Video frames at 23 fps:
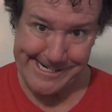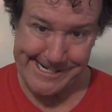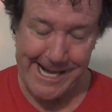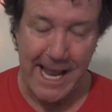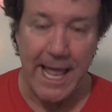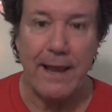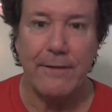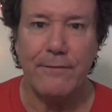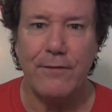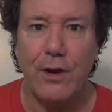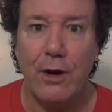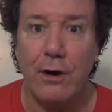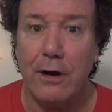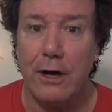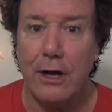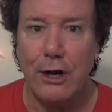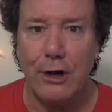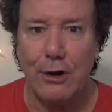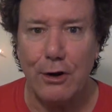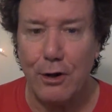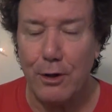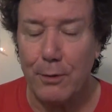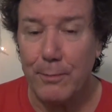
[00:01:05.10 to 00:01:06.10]
And if you're a
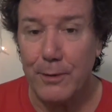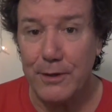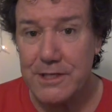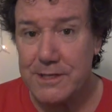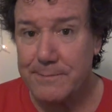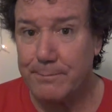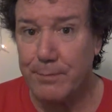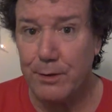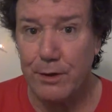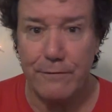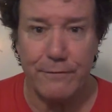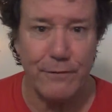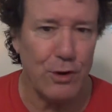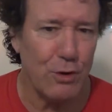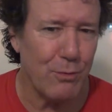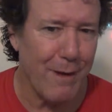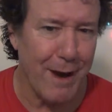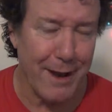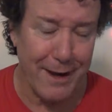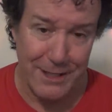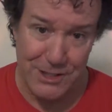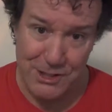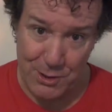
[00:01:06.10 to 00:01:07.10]
girl, put some perfume
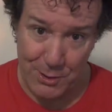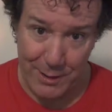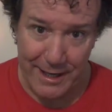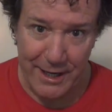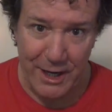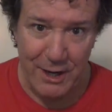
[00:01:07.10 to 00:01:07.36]
on it so I